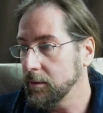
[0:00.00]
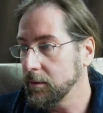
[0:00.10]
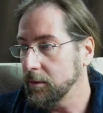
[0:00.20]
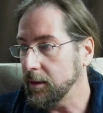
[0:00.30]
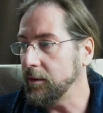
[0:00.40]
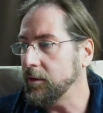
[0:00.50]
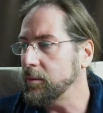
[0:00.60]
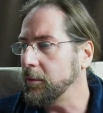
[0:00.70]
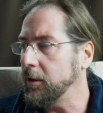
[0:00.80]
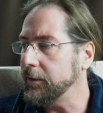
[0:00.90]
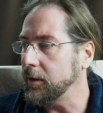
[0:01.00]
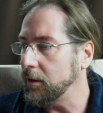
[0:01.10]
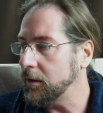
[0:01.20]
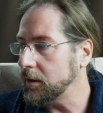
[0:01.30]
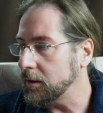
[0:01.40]
That is the Marvel
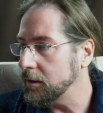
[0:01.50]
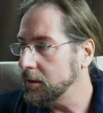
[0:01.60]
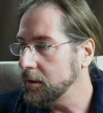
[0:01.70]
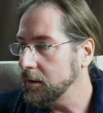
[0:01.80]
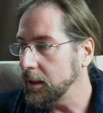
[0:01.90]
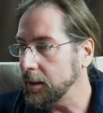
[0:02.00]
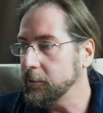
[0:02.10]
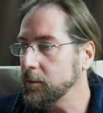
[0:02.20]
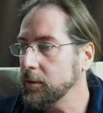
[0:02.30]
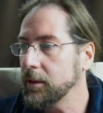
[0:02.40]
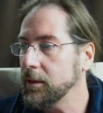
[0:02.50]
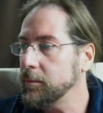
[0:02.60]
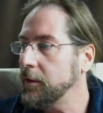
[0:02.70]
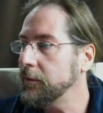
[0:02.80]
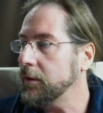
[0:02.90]
R. I'm totally in the
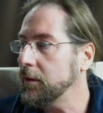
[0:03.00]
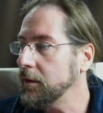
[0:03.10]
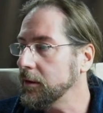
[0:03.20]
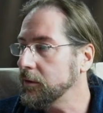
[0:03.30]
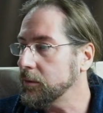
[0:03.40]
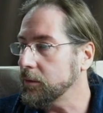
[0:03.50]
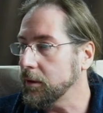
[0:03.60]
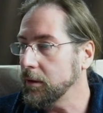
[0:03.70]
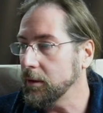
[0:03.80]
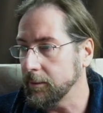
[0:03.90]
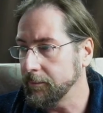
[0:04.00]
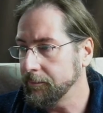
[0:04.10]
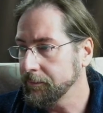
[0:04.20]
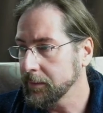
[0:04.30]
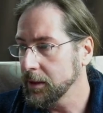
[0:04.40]
Marvel R. That's wrong.
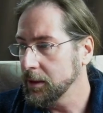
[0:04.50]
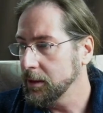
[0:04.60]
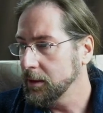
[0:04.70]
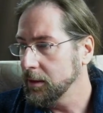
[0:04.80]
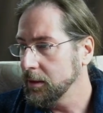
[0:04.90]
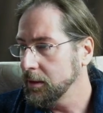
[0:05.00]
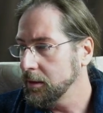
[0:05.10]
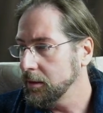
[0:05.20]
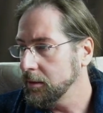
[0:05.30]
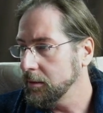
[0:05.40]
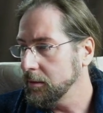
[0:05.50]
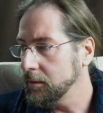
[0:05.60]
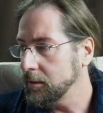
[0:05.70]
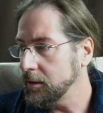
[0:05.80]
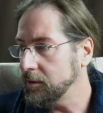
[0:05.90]

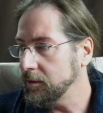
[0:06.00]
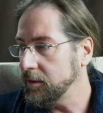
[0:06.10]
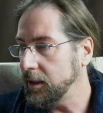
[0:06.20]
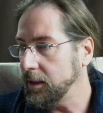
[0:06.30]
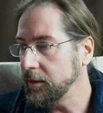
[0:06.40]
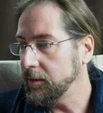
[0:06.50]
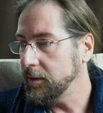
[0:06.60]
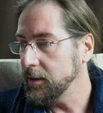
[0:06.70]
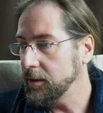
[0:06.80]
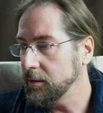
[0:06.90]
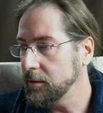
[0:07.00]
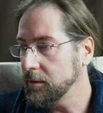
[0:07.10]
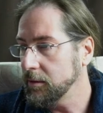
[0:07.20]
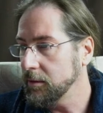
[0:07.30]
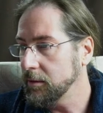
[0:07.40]
It doesn't say anything
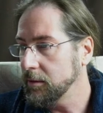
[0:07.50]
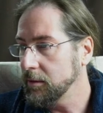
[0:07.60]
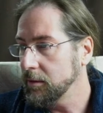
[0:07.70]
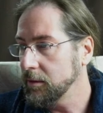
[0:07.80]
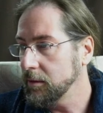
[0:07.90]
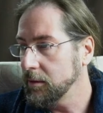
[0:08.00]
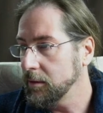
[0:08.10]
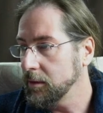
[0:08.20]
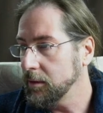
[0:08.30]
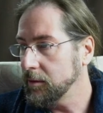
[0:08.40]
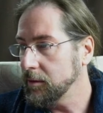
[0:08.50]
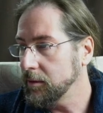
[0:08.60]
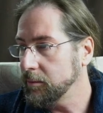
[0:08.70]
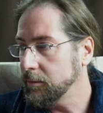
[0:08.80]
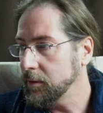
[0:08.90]

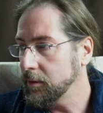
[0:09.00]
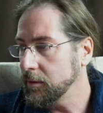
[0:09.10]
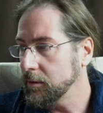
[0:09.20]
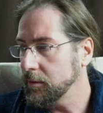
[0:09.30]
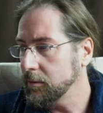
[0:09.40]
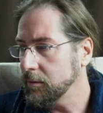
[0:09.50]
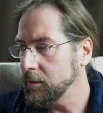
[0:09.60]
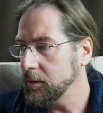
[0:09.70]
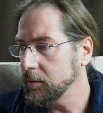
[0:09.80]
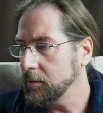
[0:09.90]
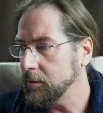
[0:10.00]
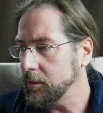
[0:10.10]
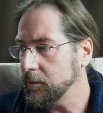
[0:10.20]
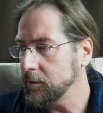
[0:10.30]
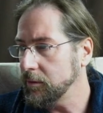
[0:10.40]
except I don't know. I
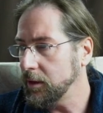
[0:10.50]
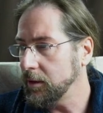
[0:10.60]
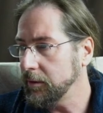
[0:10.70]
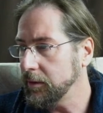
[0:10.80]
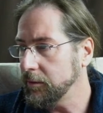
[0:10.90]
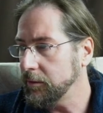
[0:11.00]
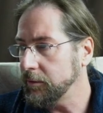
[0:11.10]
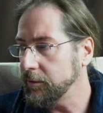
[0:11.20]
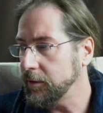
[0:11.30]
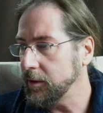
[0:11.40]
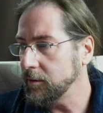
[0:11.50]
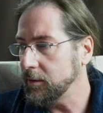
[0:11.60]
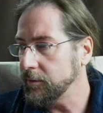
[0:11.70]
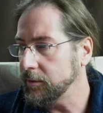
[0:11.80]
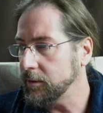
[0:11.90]
don't see anything with the
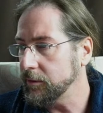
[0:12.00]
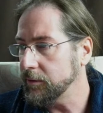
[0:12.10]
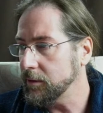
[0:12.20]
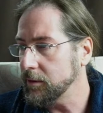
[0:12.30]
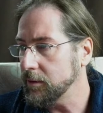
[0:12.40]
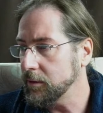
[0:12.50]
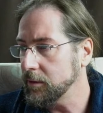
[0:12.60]
facelift of the